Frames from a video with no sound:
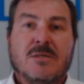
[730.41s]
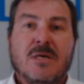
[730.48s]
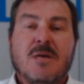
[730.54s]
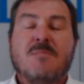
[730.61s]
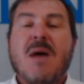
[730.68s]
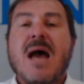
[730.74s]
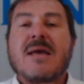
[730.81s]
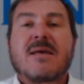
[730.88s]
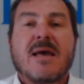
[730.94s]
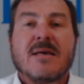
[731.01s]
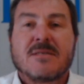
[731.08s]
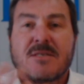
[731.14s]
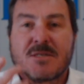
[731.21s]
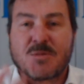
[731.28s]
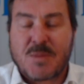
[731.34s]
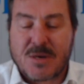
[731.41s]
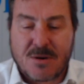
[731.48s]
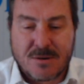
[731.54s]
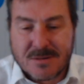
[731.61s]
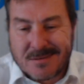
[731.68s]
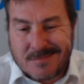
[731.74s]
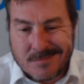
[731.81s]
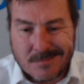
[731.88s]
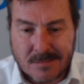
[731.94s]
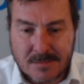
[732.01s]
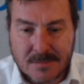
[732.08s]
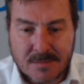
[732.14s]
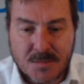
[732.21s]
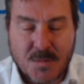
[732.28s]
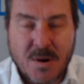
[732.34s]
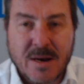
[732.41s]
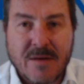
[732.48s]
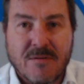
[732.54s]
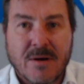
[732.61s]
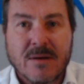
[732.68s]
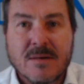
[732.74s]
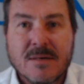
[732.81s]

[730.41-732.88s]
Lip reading: In my case, it's because whatever.